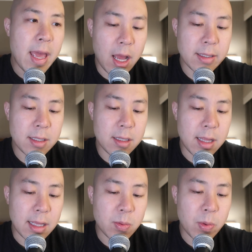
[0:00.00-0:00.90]
I,
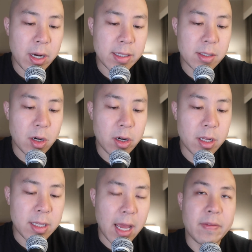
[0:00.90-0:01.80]
that's when I
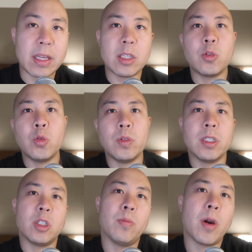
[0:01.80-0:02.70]
started diving into
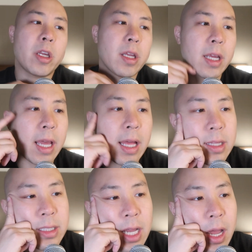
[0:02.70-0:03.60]
digital marketing at
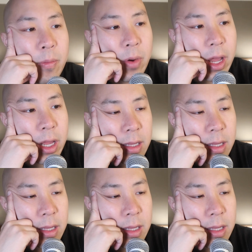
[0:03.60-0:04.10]
the time, right?